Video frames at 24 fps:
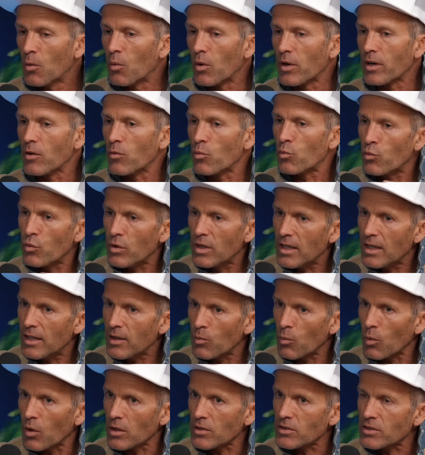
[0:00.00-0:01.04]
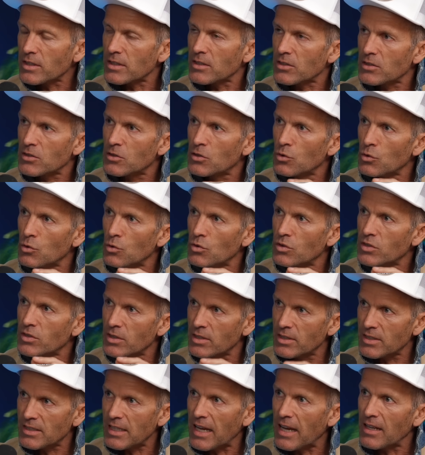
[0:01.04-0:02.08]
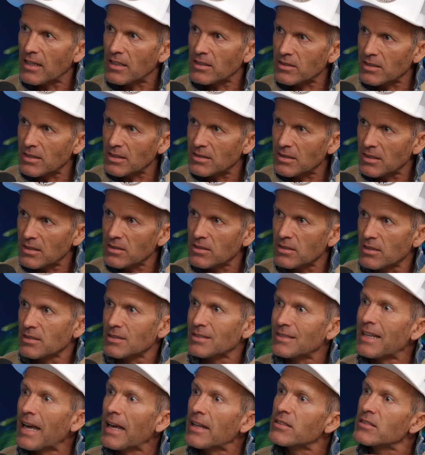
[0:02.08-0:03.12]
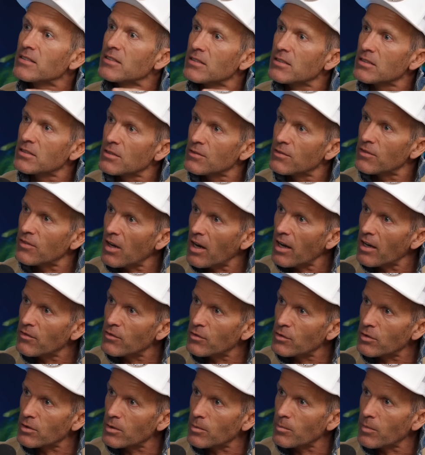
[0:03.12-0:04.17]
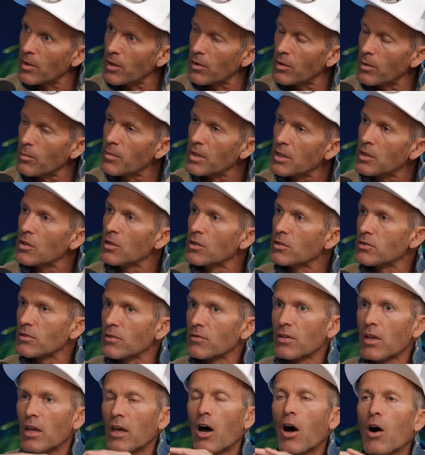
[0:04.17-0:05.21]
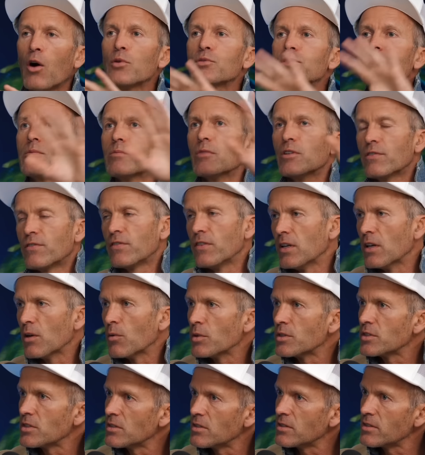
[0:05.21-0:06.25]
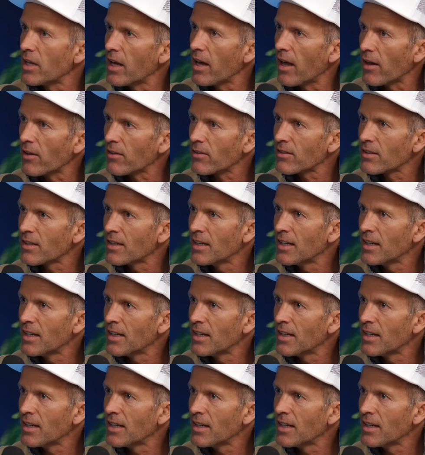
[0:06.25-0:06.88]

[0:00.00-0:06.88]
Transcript: what it really wants is to sustain its existence. That's the survival component because of the ultimate fear, which is death.